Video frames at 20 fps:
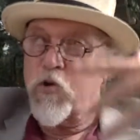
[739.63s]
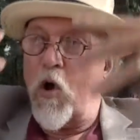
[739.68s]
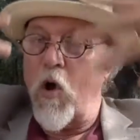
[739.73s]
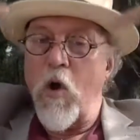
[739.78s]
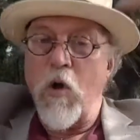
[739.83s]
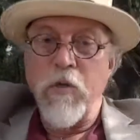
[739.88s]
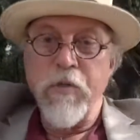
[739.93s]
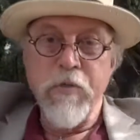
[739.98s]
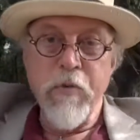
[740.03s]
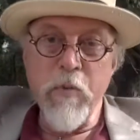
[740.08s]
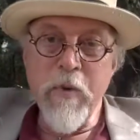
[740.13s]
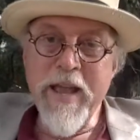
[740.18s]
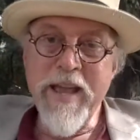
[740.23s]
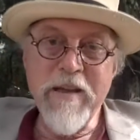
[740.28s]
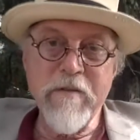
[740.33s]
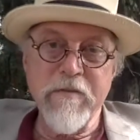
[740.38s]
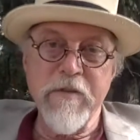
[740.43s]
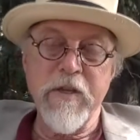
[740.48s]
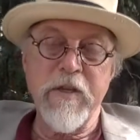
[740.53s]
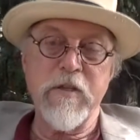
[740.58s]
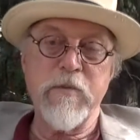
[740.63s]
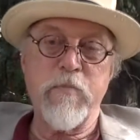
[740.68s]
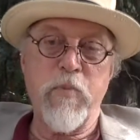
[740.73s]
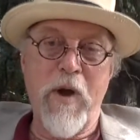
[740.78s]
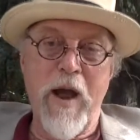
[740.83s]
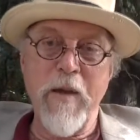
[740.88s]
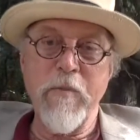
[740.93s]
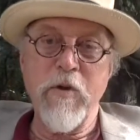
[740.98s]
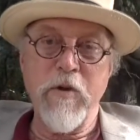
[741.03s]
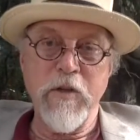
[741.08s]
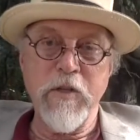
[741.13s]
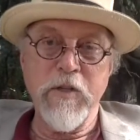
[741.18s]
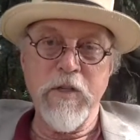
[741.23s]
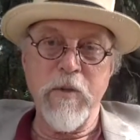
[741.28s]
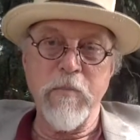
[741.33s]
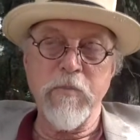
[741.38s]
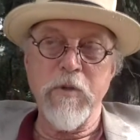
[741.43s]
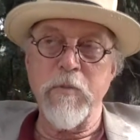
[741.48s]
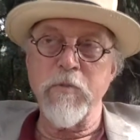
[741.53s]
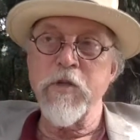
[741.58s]
All three of these primary
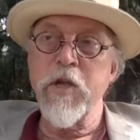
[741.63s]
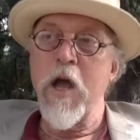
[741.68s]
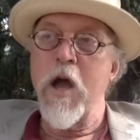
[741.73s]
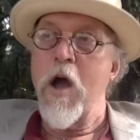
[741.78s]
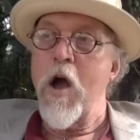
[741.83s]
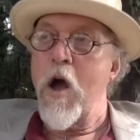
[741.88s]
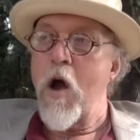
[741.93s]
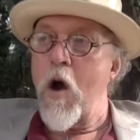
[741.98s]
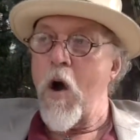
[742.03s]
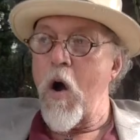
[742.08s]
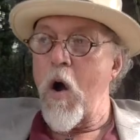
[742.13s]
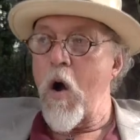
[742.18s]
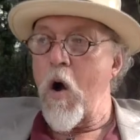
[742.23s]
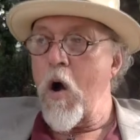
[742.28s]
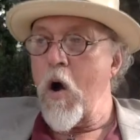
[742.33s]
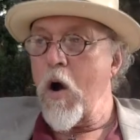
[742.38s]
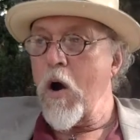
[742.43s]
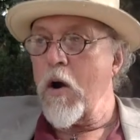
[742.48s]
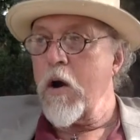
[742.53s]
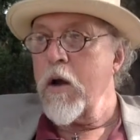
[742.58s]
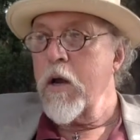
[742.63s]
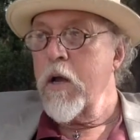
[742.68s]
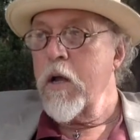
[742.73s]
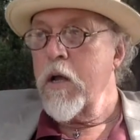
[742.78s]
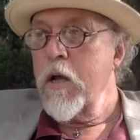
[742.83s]
symptoms are